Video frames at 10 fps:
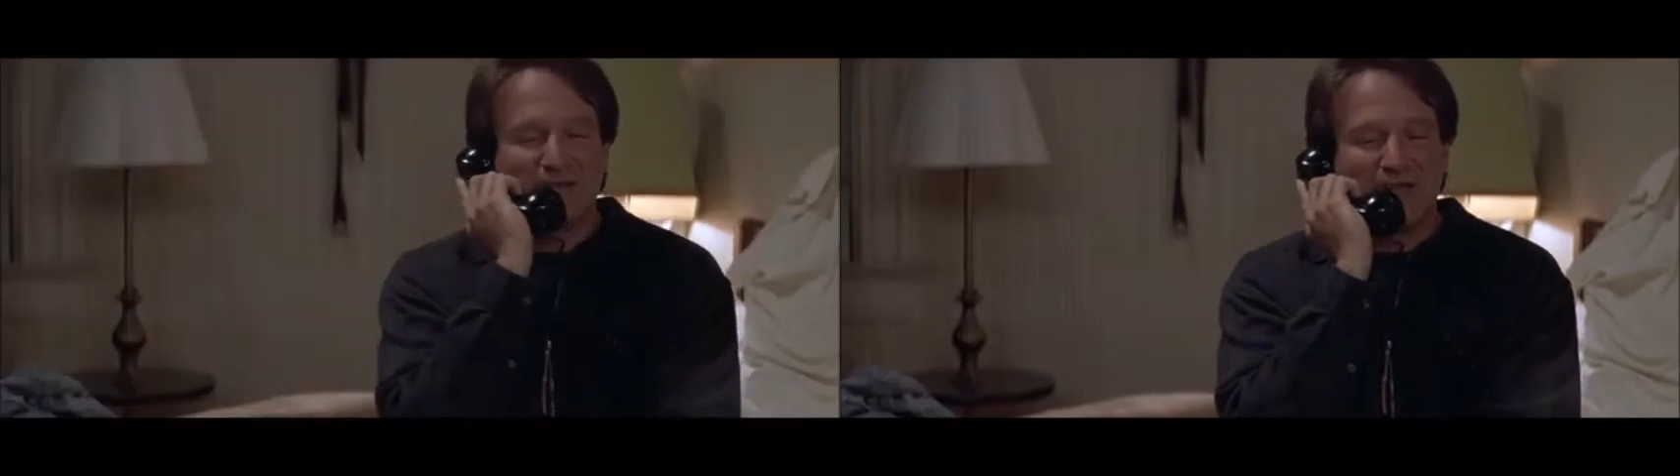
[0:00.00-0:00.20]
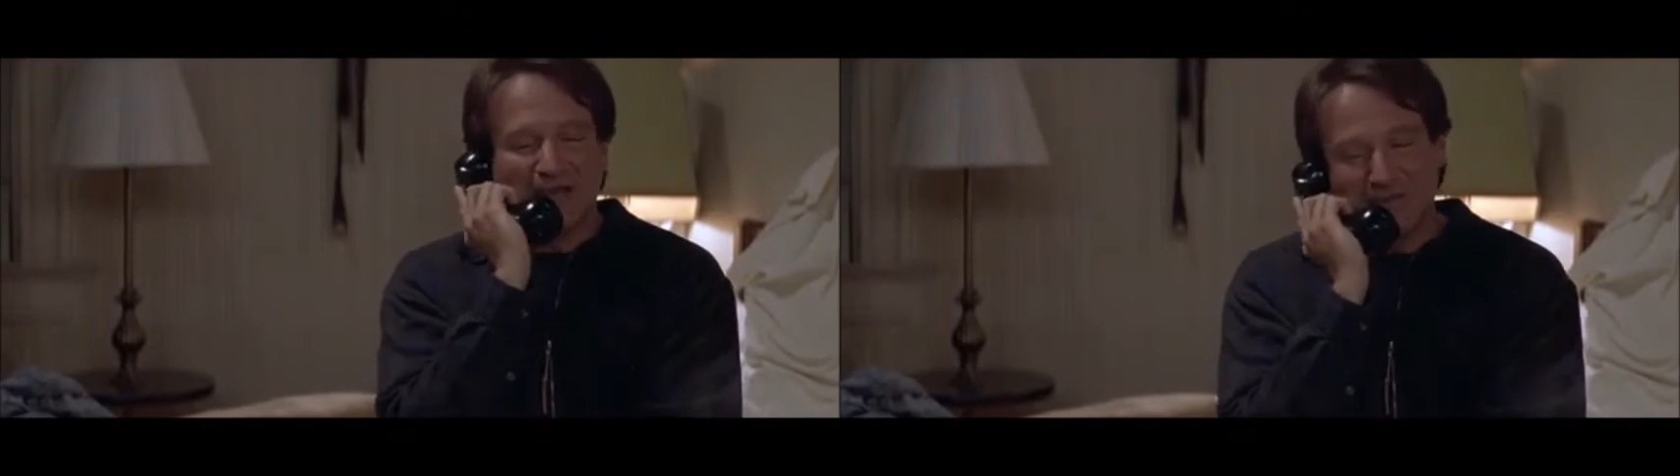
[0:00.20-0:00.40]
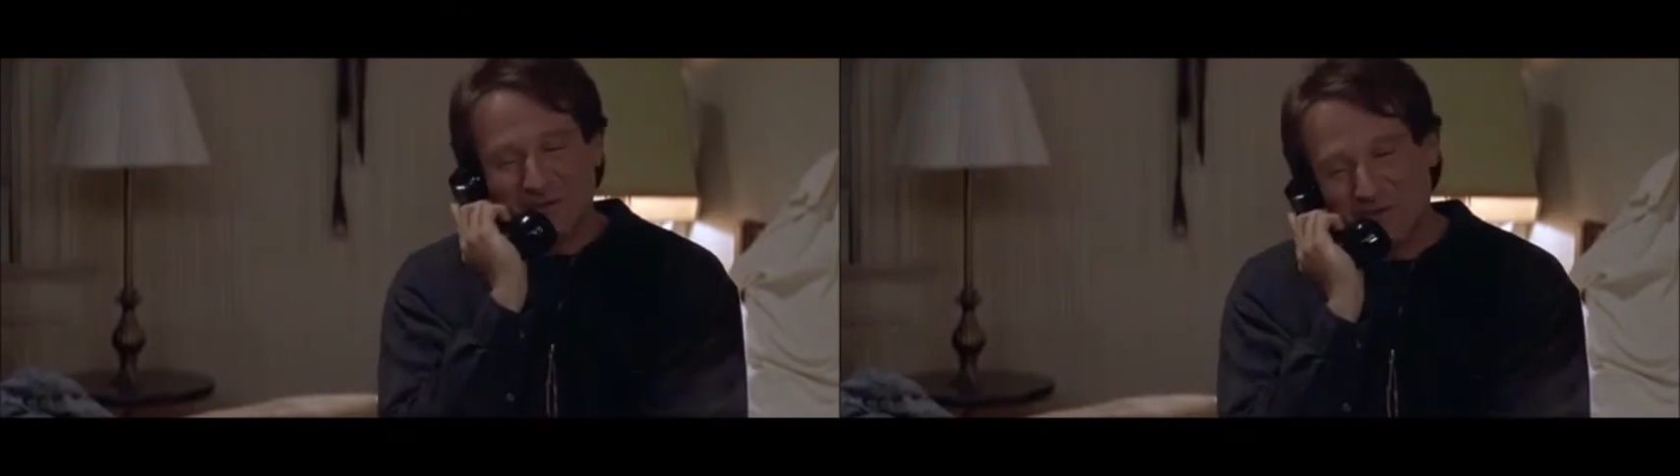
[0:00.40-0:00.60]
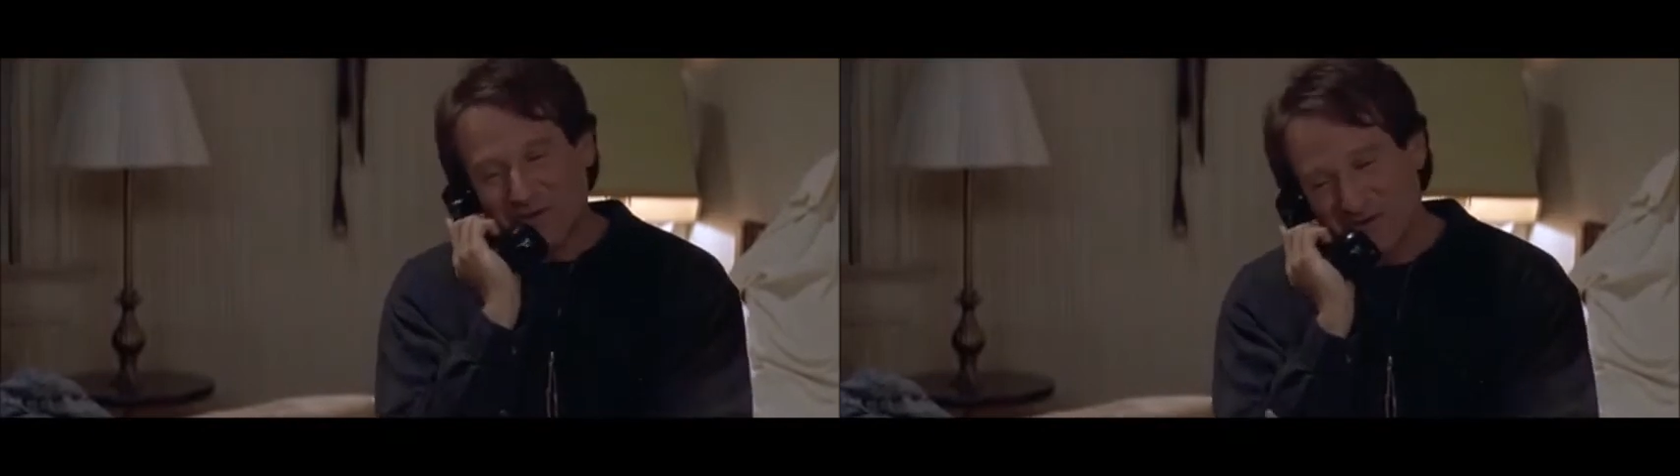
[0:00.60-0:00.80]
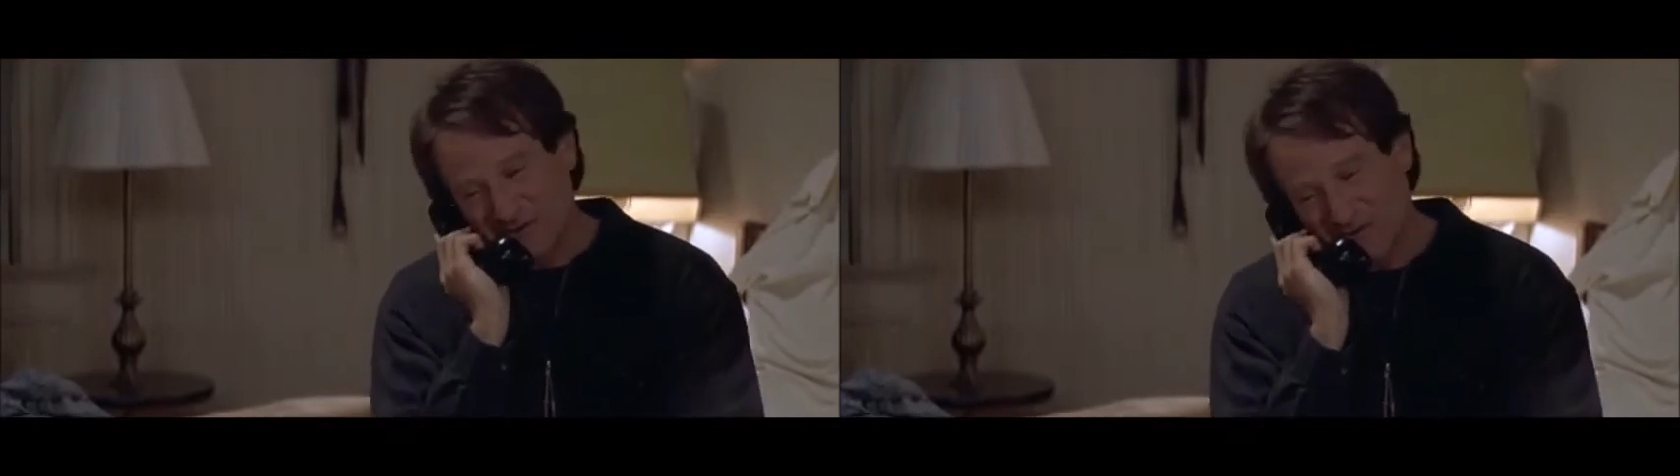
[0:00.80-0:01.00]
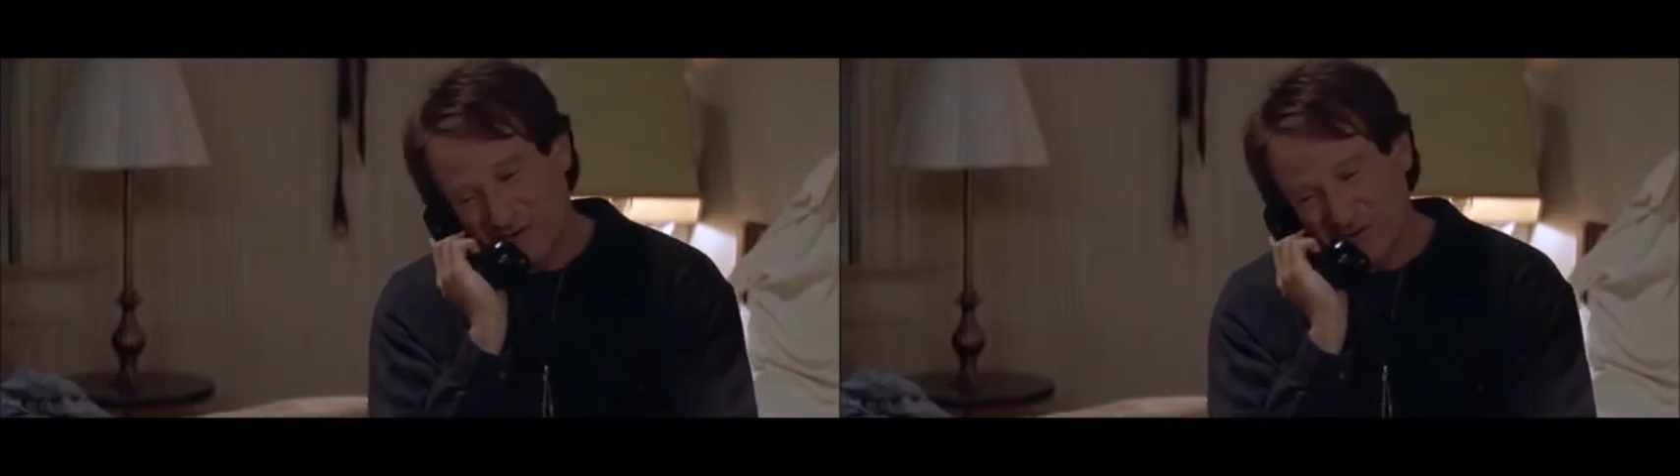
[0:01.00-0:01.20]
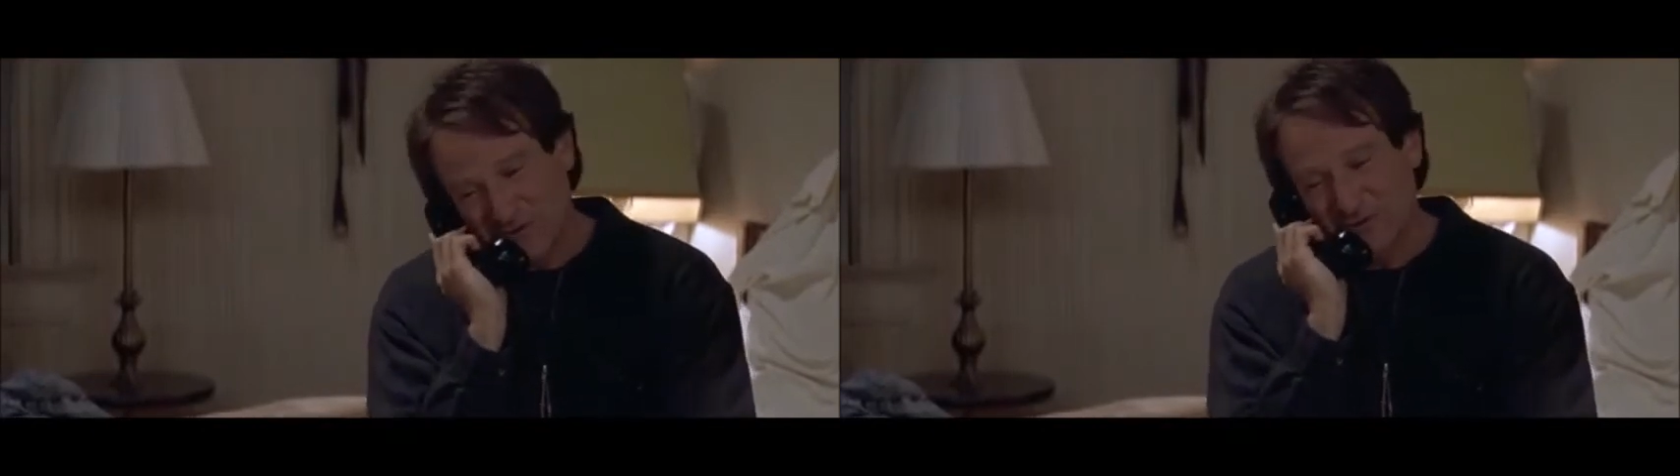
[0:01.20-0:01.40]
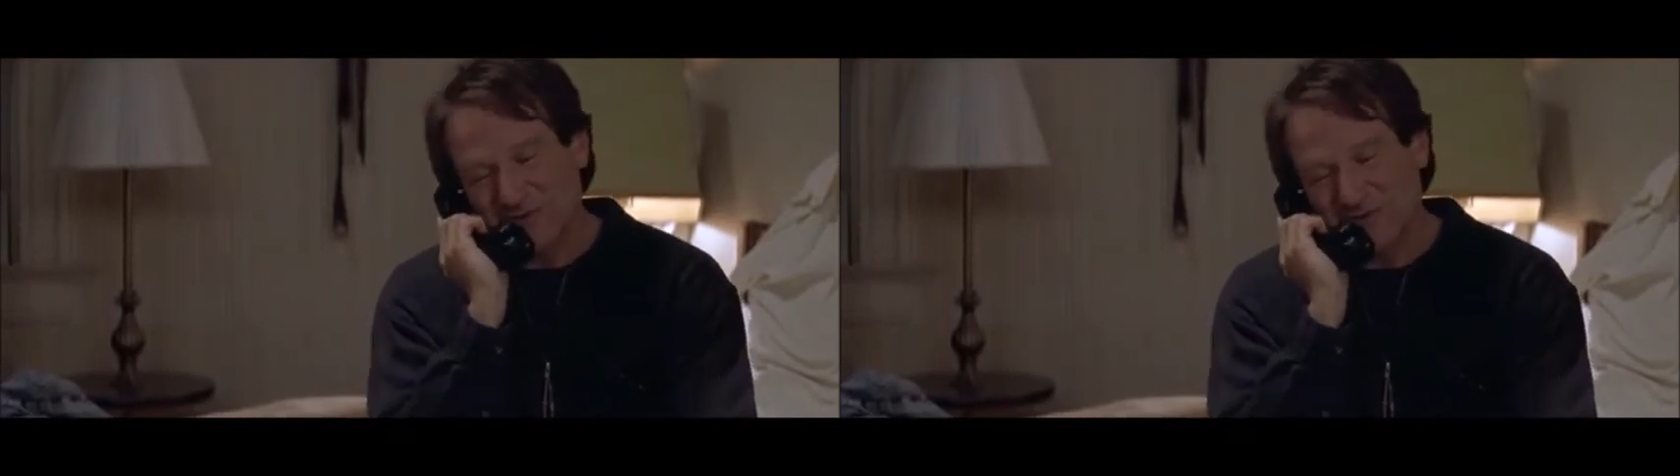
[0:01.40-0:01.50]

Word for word: I am going on when you should